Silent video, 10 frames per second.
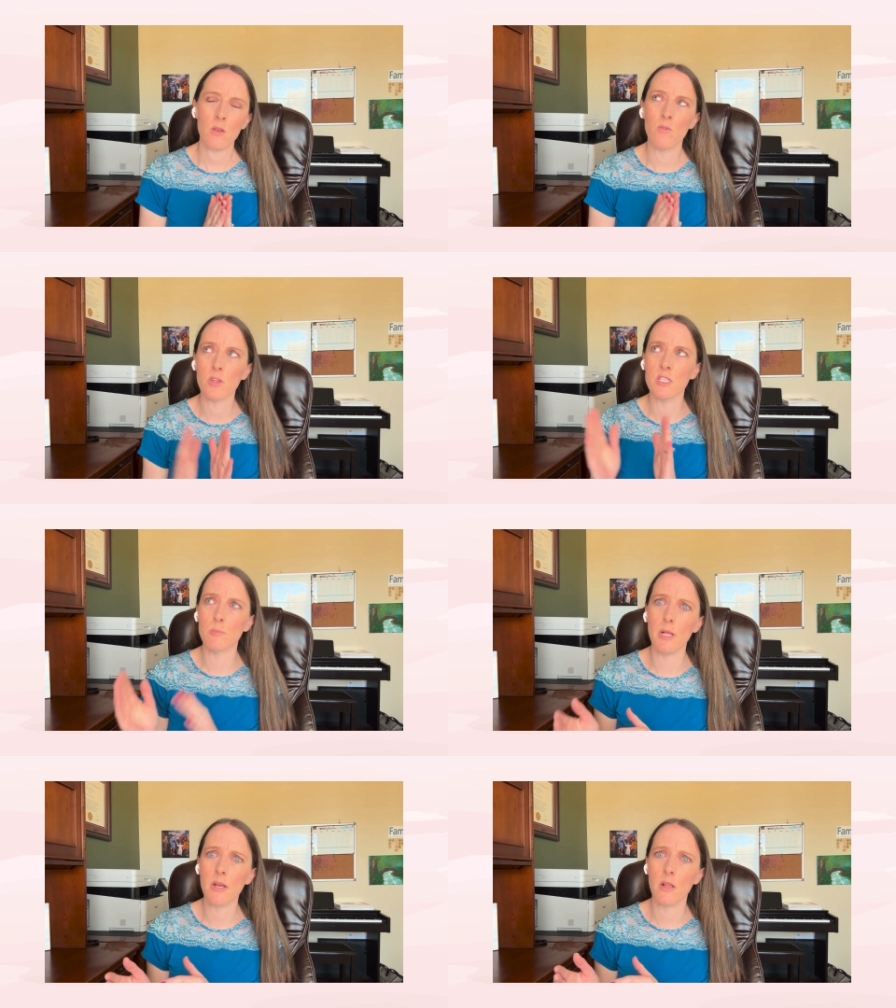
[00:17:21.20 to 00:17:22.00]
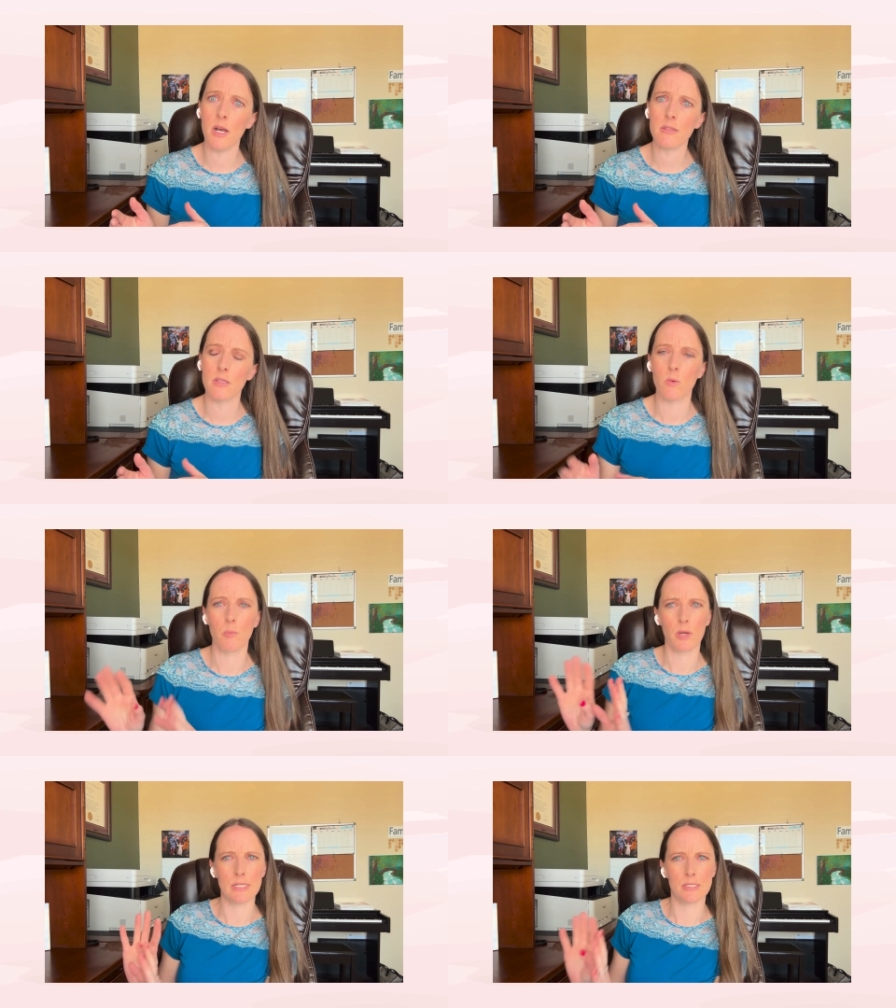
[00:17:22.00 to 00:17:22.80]
for these blood clots that we
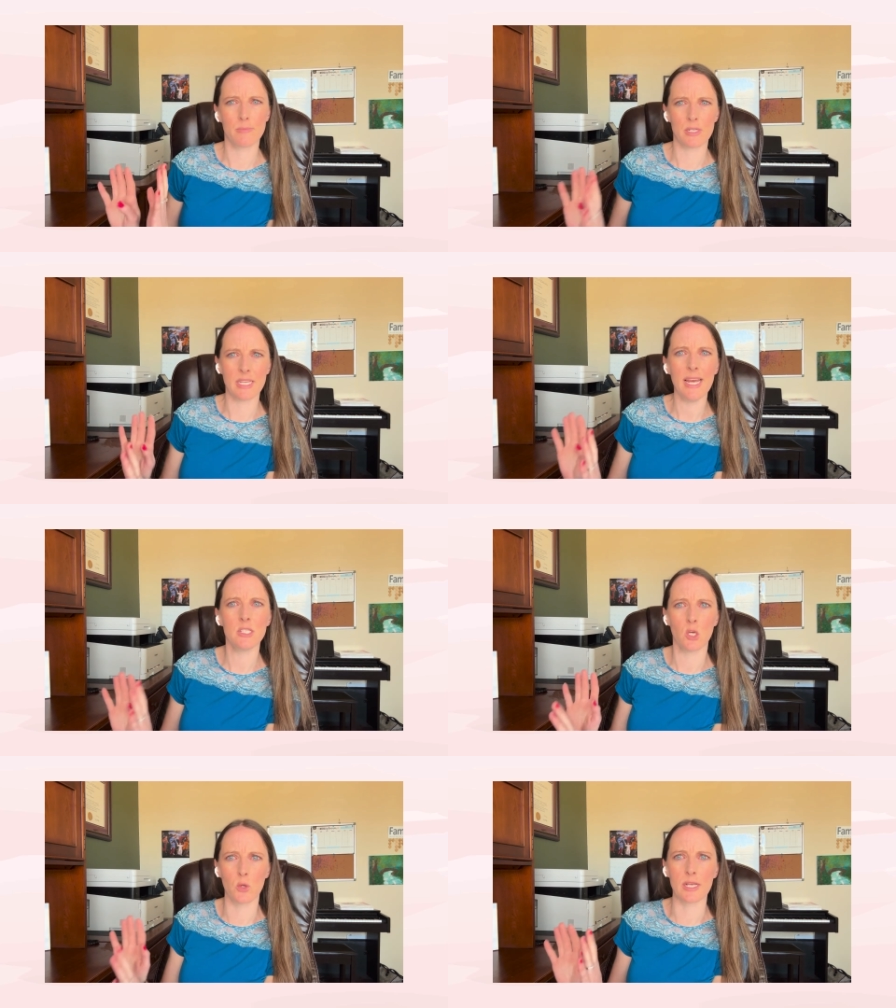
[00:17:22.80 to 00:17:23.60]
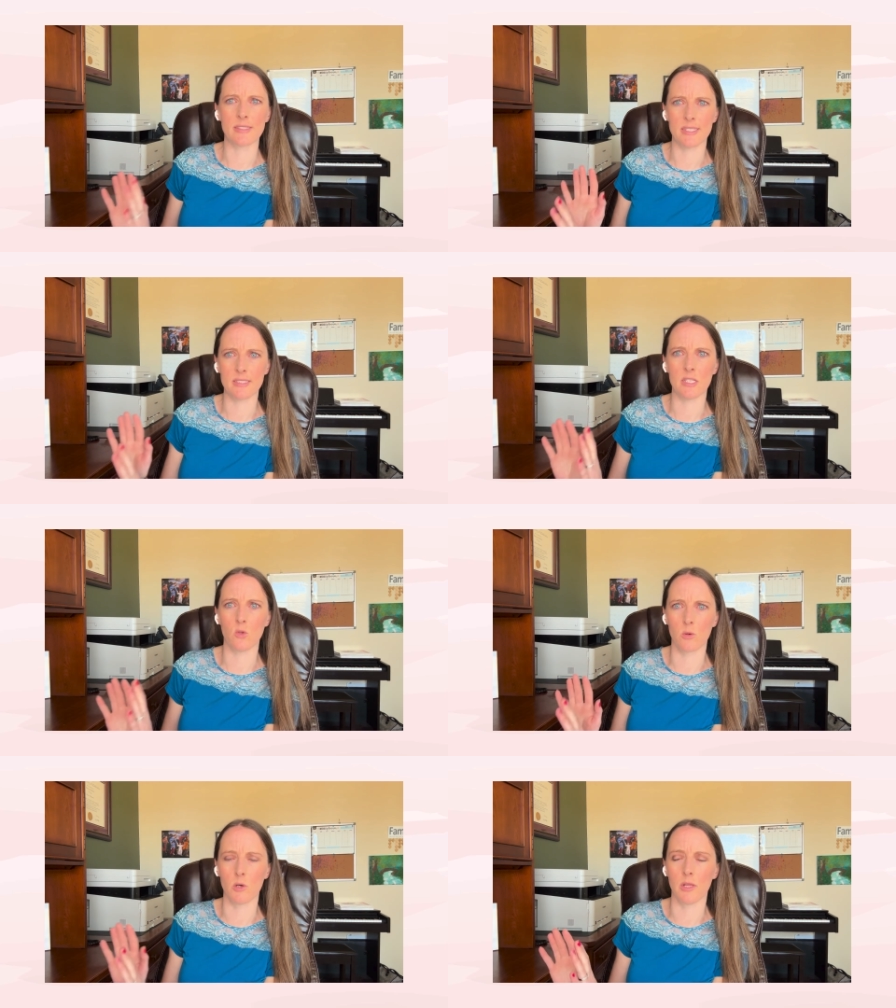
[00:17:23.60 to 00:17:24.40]
pretend don't exist in
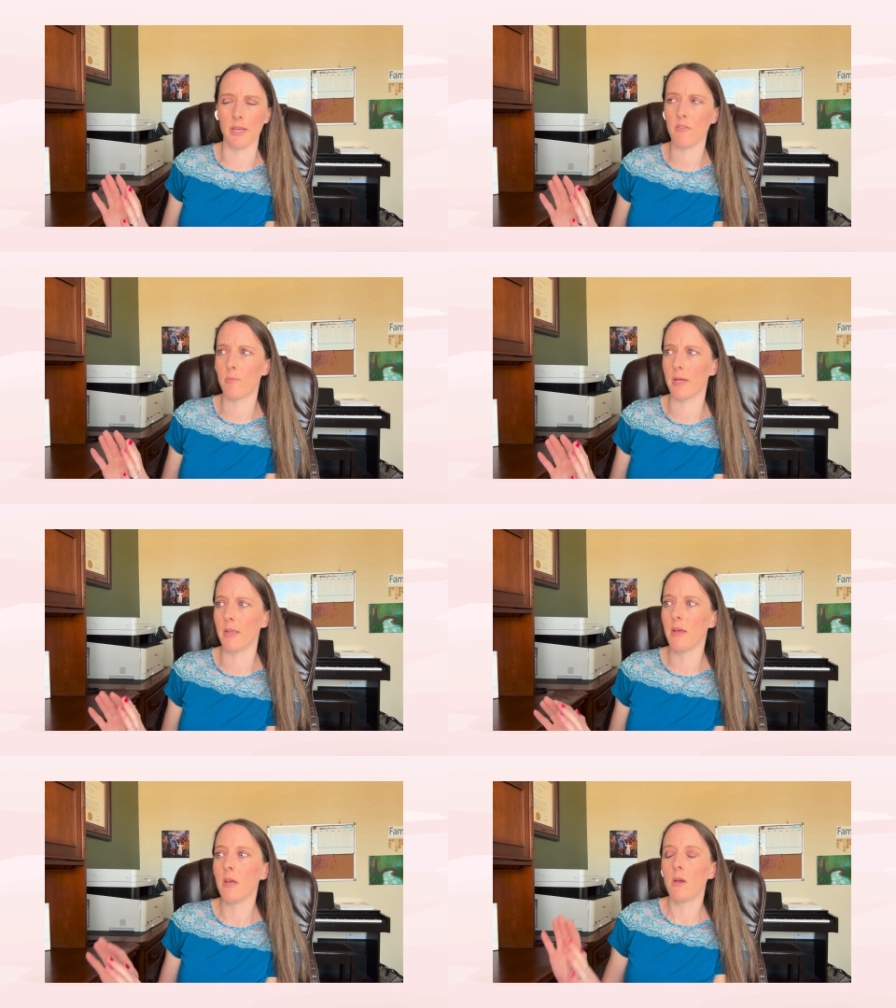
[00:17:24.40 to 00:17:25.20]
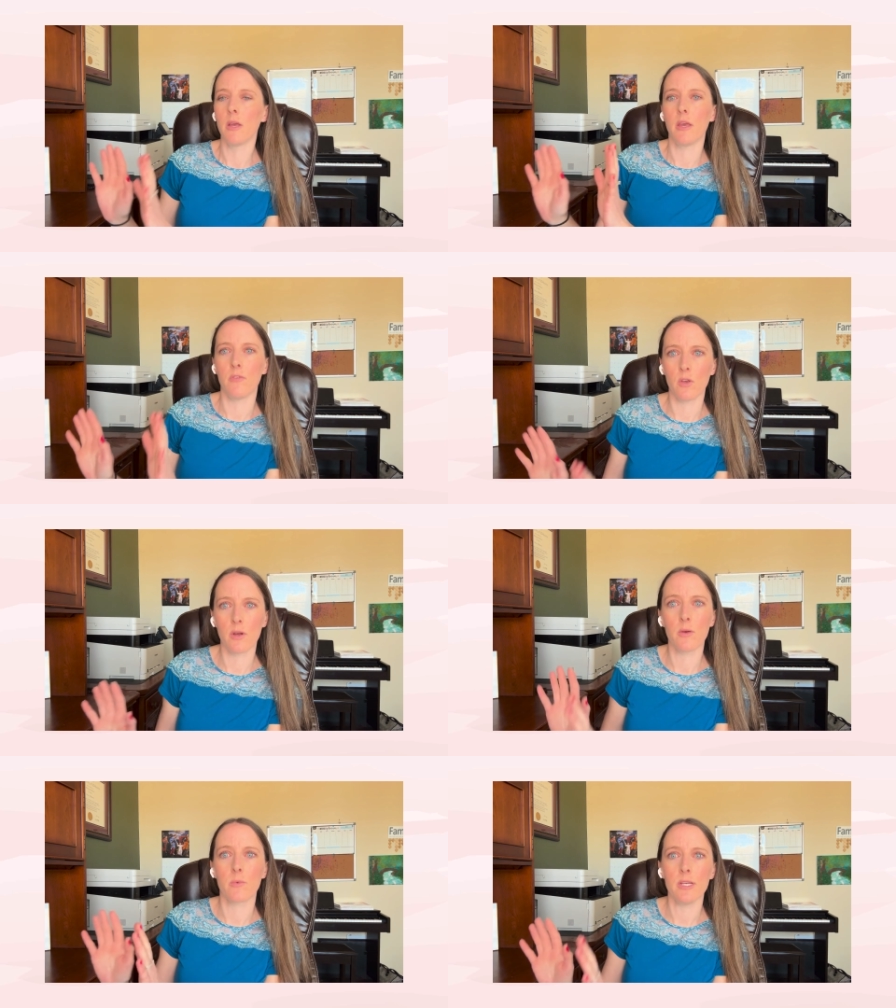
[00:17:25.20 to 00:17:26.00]
normal life, but if you're
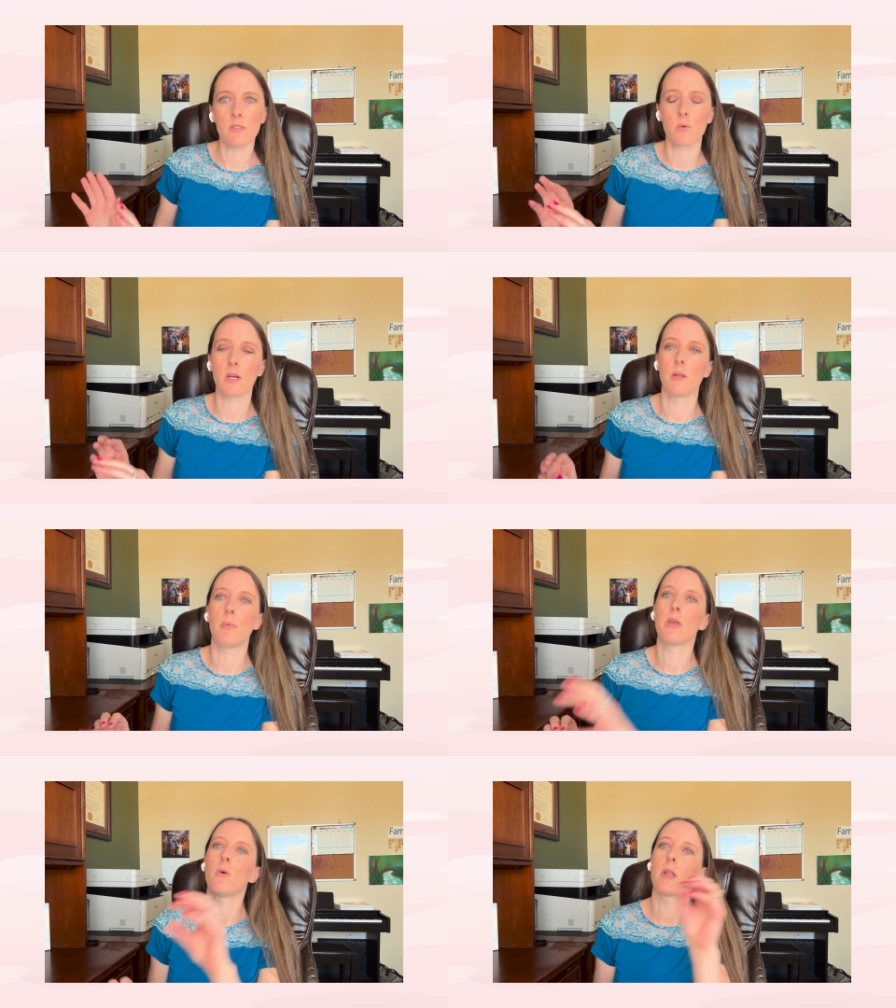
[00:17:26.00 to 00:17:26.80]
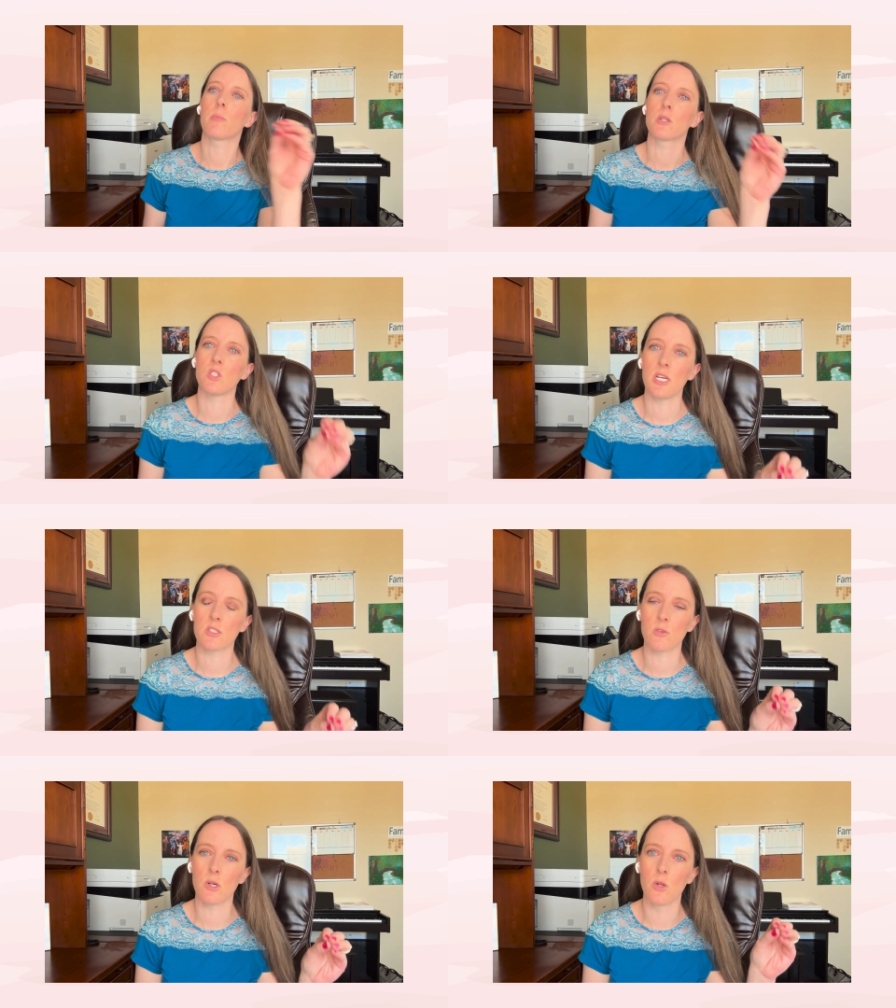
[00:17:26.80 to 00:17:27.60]
at risk, we're going to put you on a
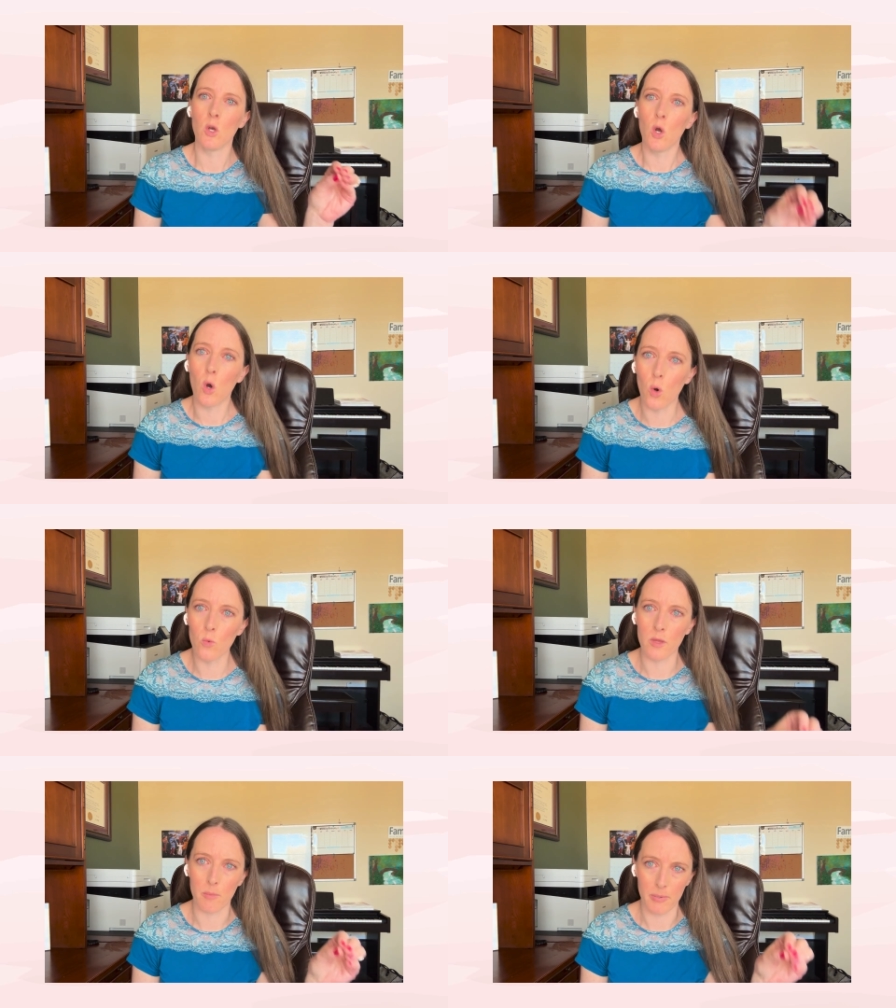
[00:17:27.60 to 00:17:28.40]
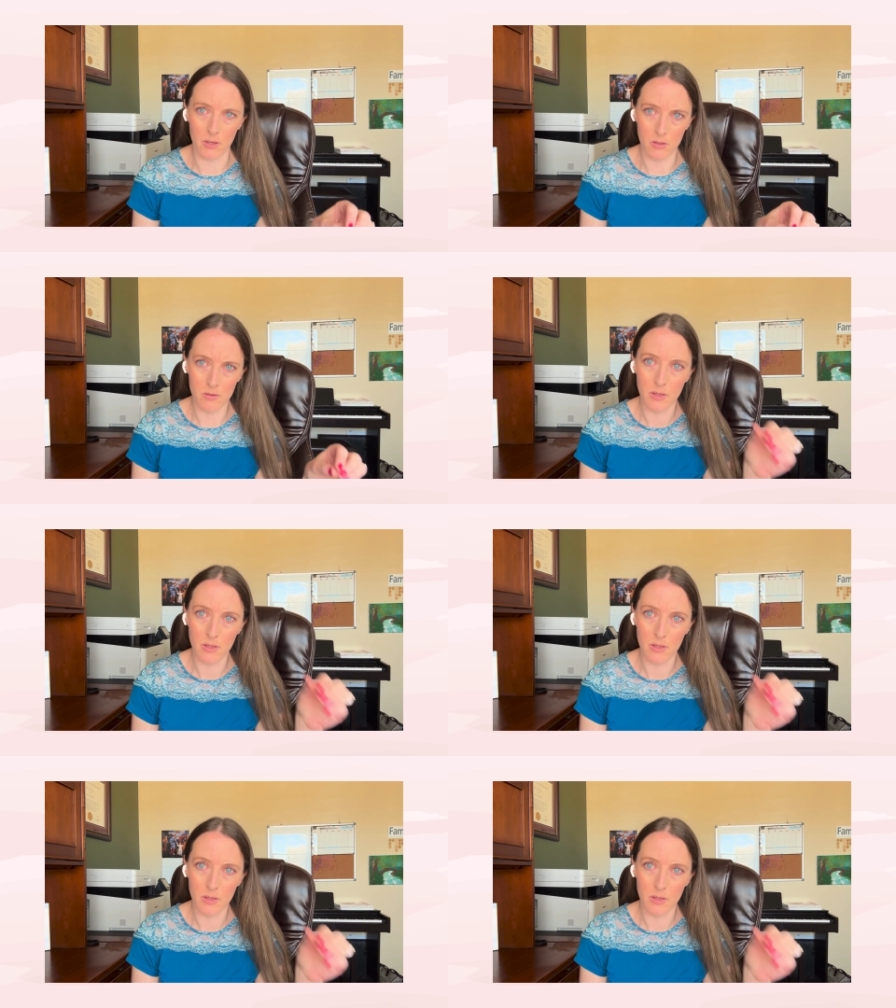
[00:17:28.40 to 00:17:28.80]
progesterone only pill.